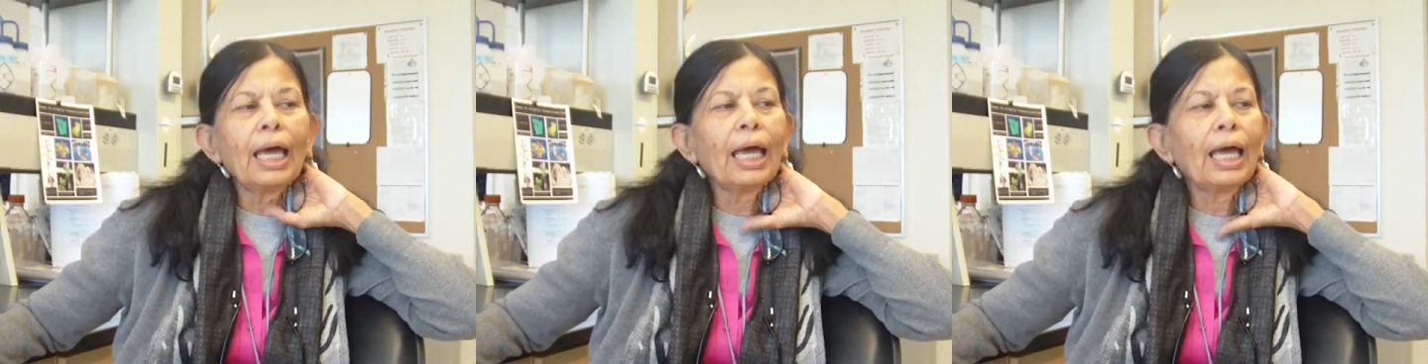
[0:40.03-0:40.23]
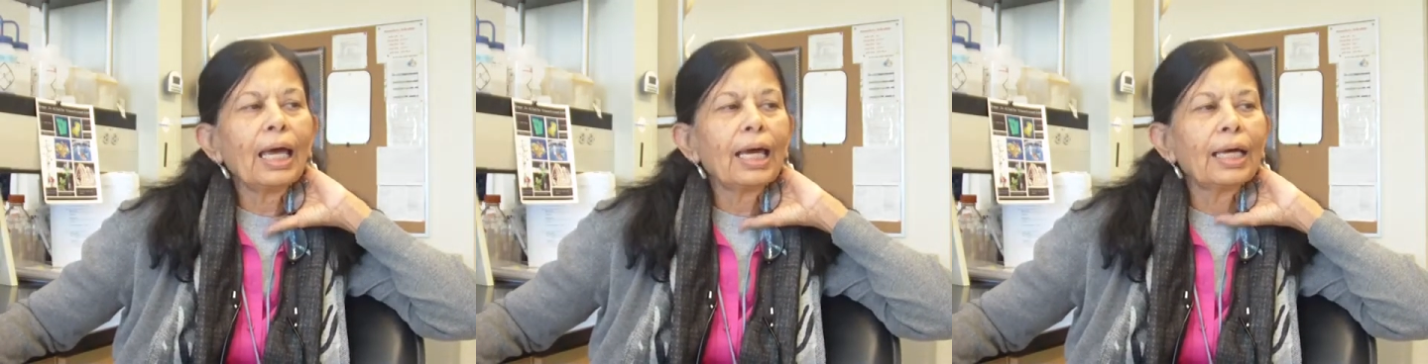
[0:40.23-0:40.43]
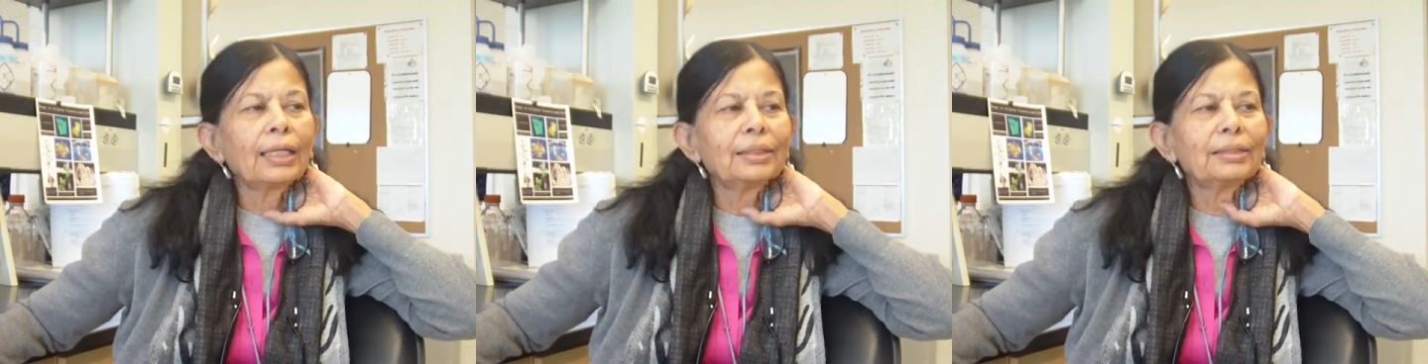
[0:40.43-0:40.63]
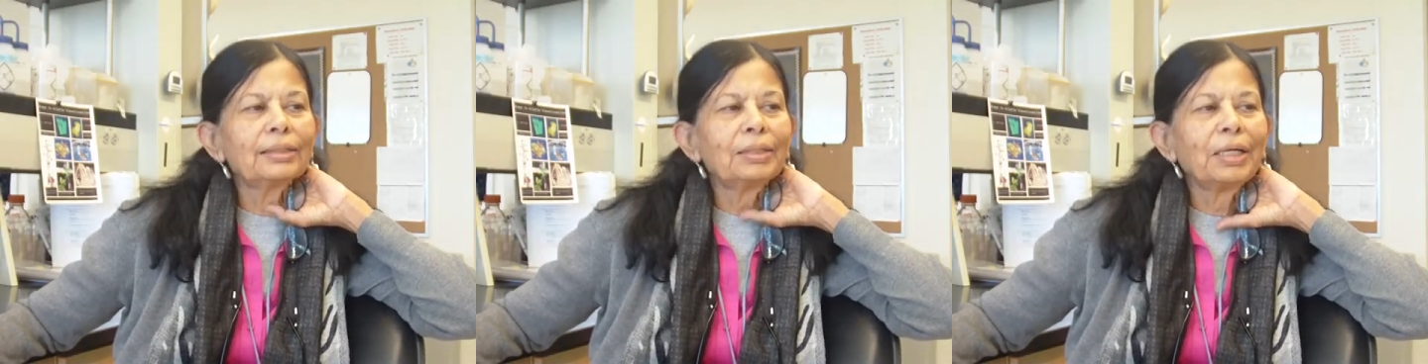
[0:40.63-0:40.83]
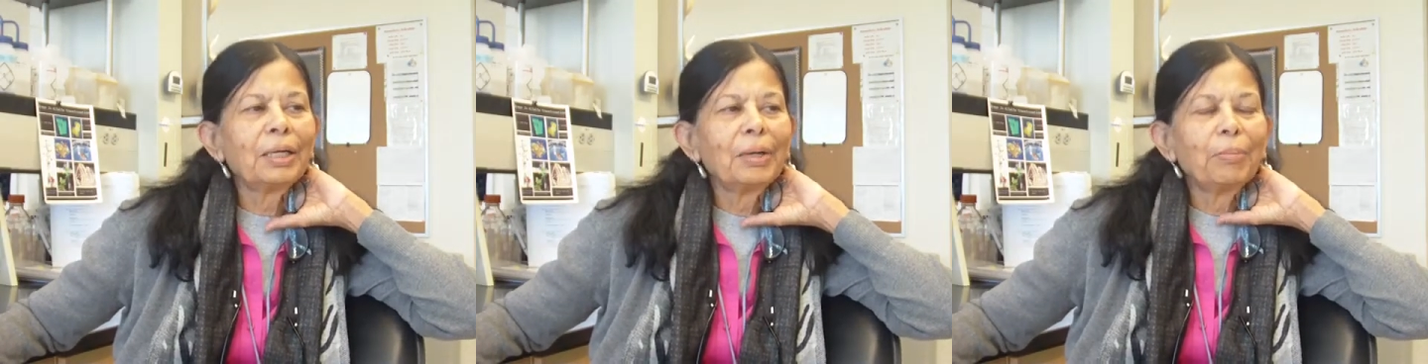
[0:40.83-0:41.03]
and
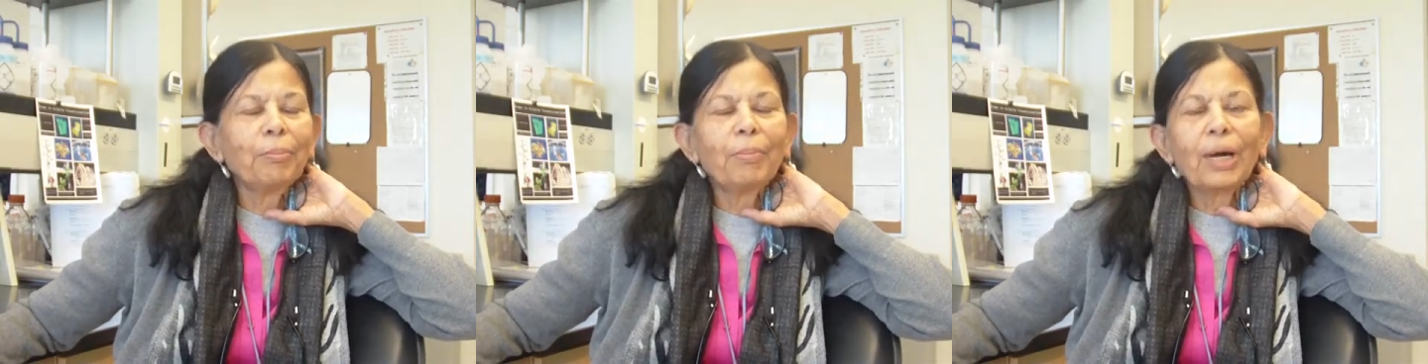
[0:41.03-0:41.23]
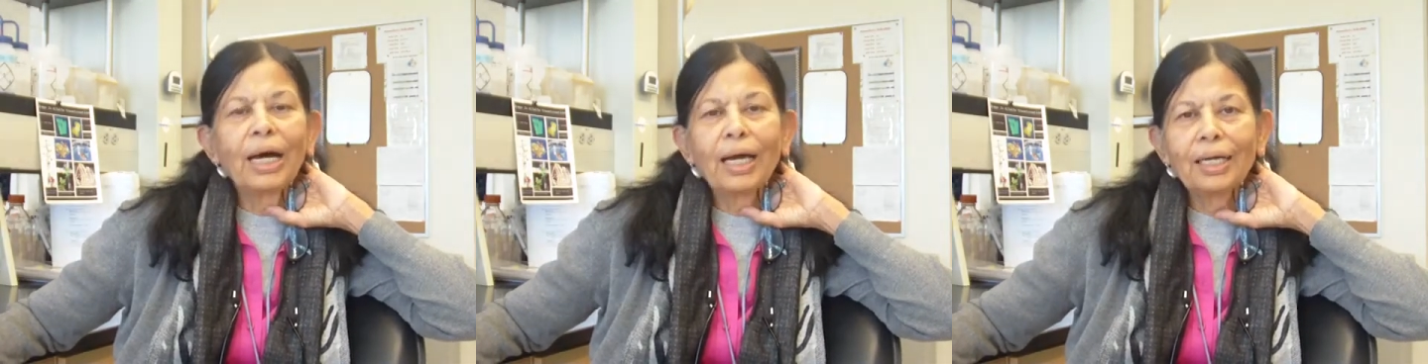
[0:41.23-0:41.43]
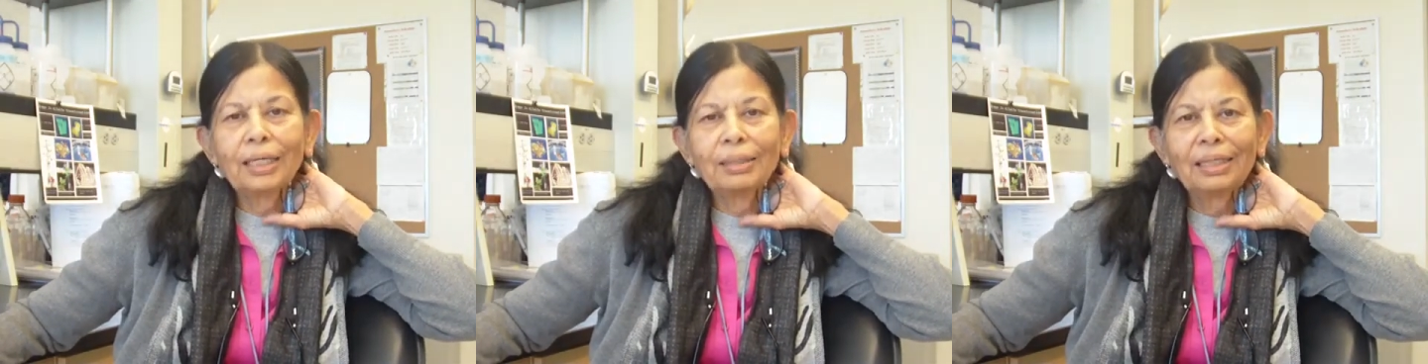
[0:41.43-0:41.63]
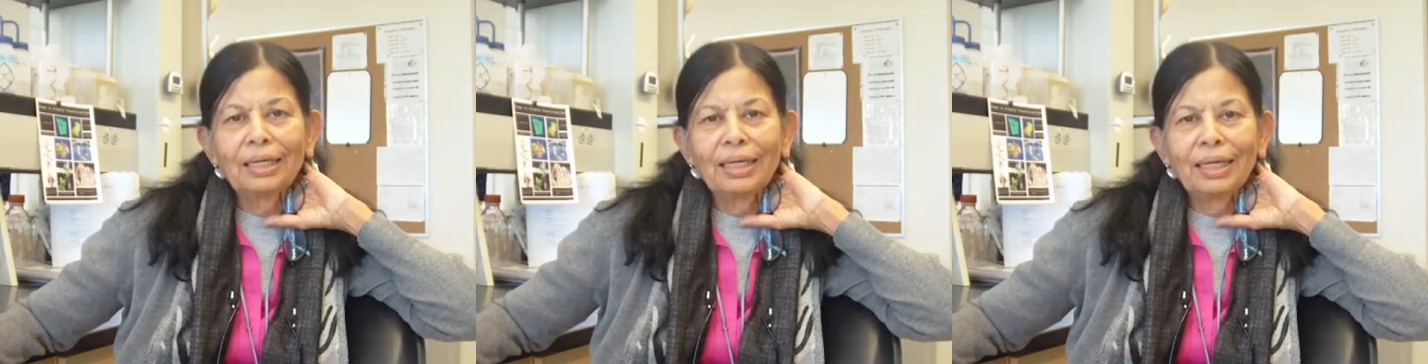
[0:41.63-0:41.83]
my